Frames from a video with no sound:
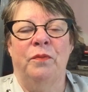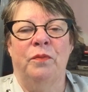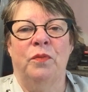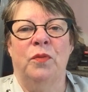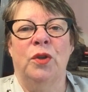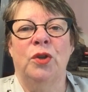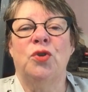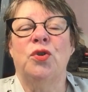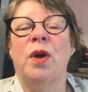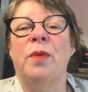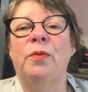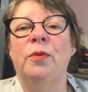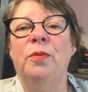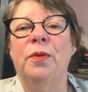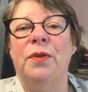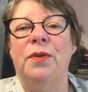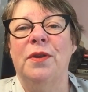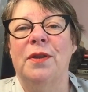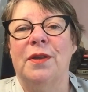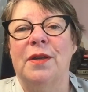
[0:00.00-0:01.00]
the trouble
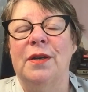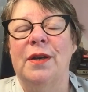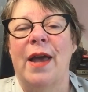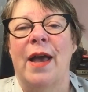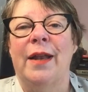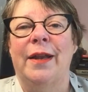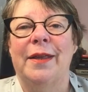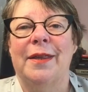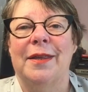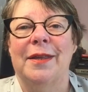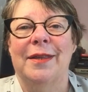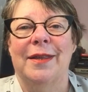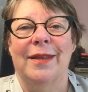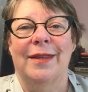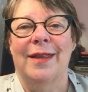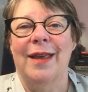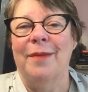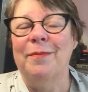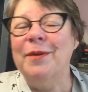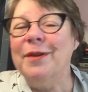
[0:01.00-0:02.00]
with this analysis
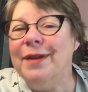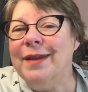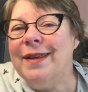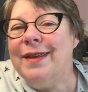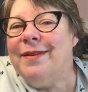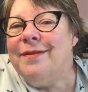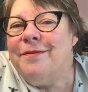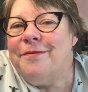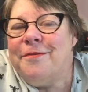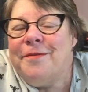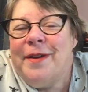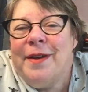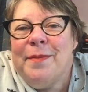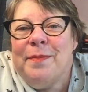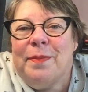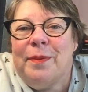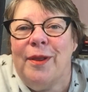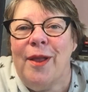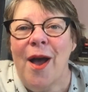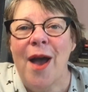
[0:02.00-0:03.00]
is I'm going to give away
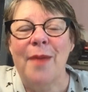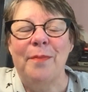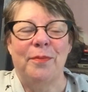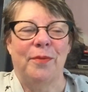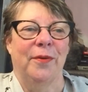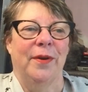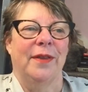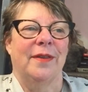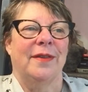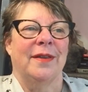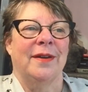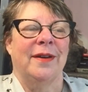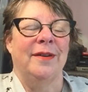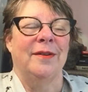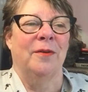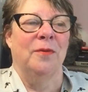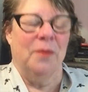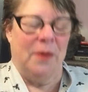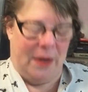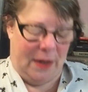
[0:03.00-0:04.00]
plot points that I
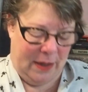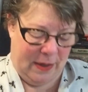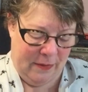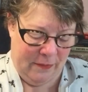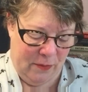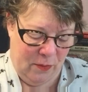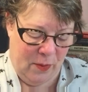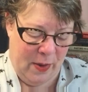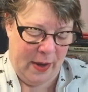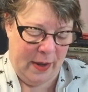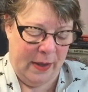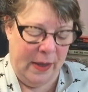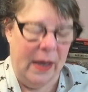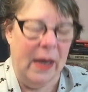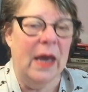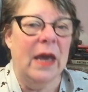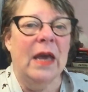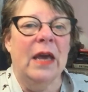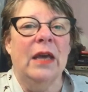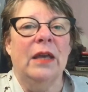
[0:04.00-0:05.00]
don't want to give away.
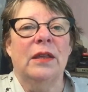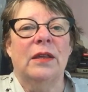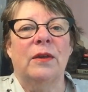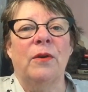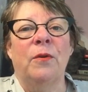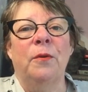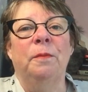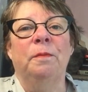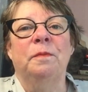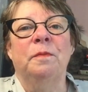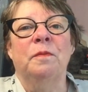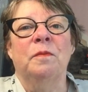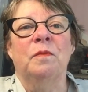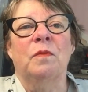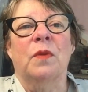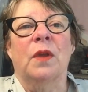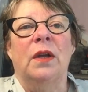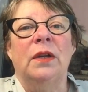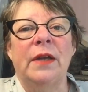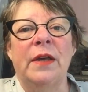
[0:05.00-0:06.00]
So
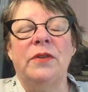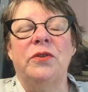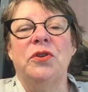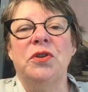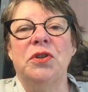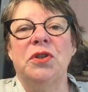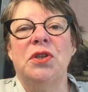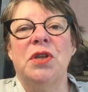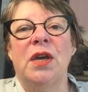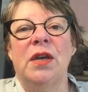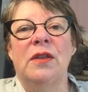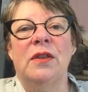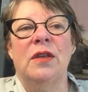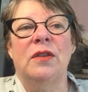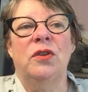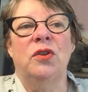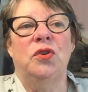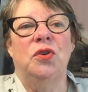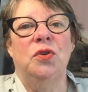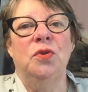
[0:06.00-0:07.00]
let's just say
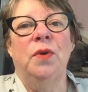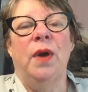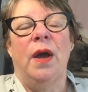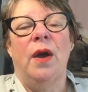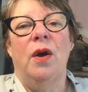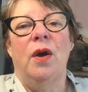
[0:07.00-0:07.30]
that the two